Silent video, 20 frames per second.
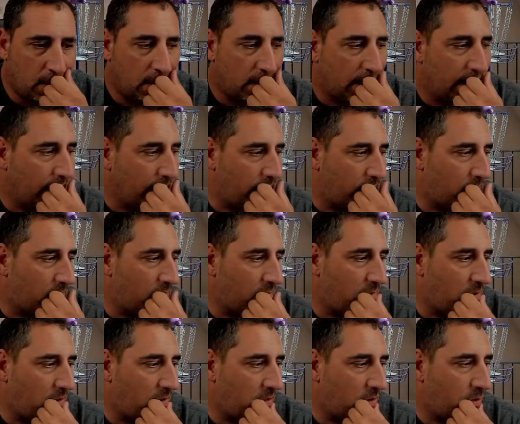Yeah, so
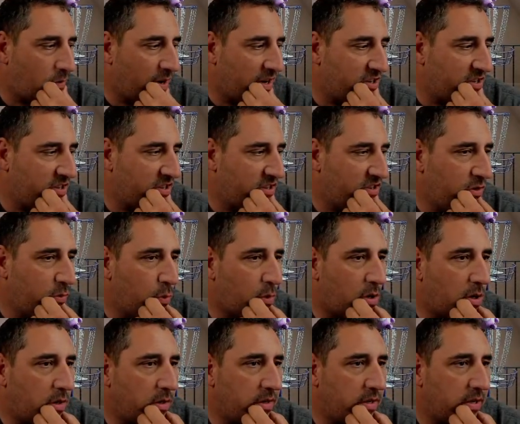all the questions you
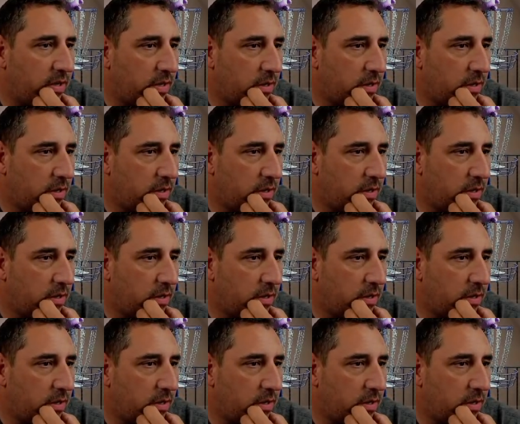want.